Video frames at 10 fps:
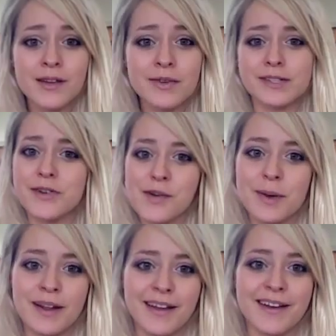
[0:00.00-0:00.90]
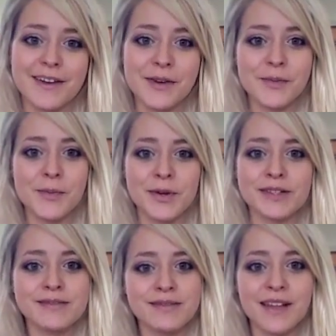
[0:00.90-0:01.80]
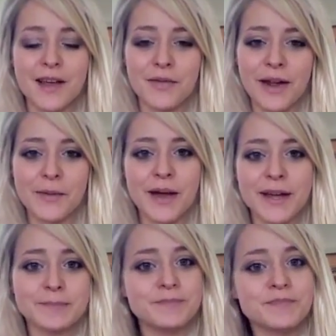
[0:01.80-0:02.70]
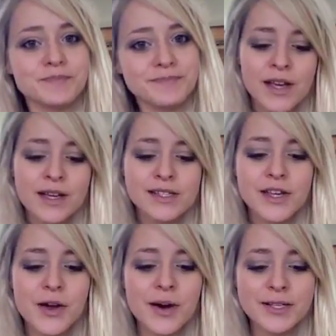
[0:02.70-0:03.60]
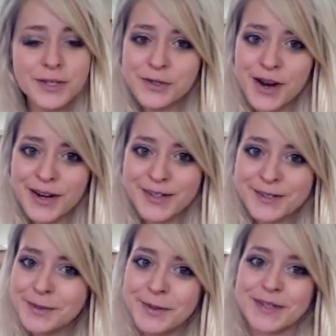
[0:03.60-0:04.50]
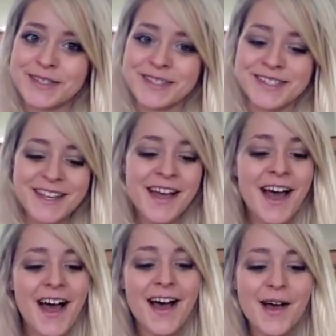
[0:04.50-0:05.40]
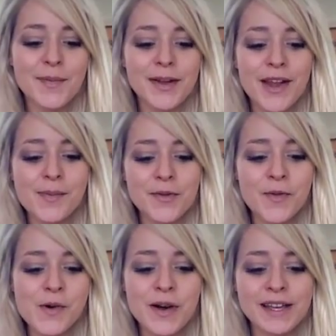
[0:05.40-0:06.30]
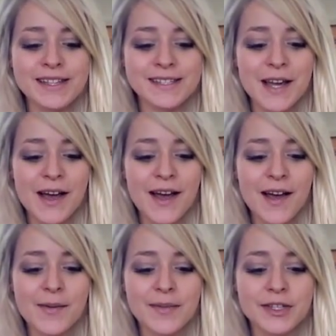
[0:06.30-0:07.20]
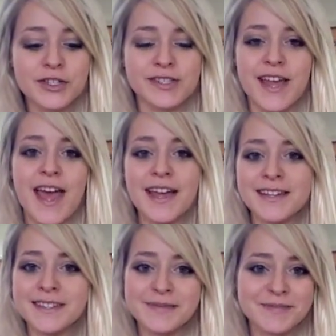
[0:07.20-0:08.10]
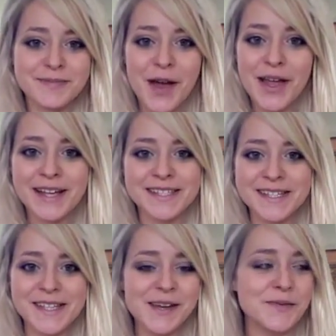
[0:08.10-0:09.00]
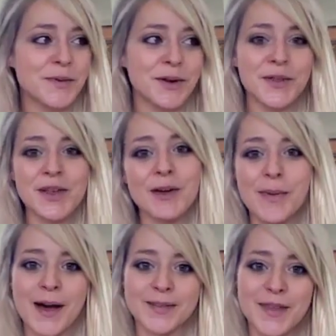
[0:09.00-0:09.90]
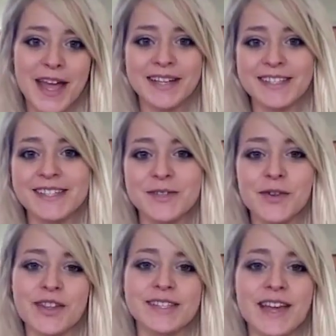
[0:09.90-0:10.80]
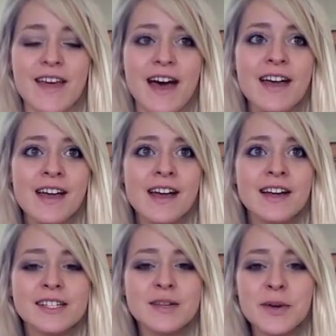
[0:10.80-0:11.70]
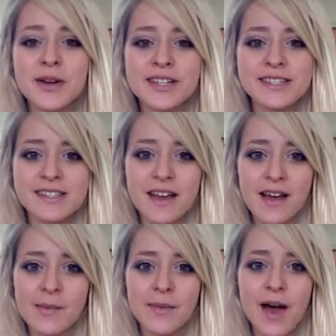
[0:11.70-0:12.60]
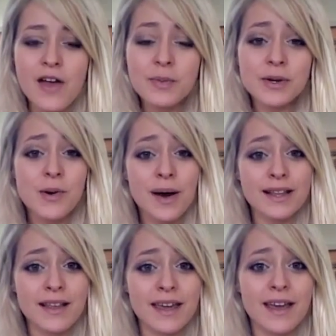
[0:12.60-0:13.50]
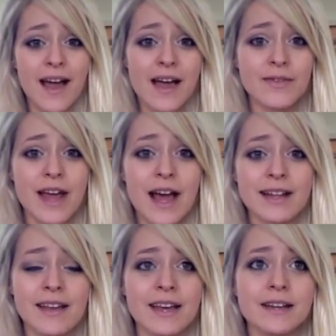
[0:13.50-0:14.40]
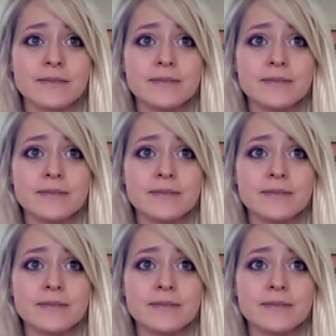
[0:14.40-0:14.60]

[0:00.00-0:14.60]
really sorry, but like I don't want to give that away. So I do try and answer all the questions. Number 4 is just hate. I guess that's like, what do you think about haters and all things like that. To be honest, I've been quite lucky. I haven't had like,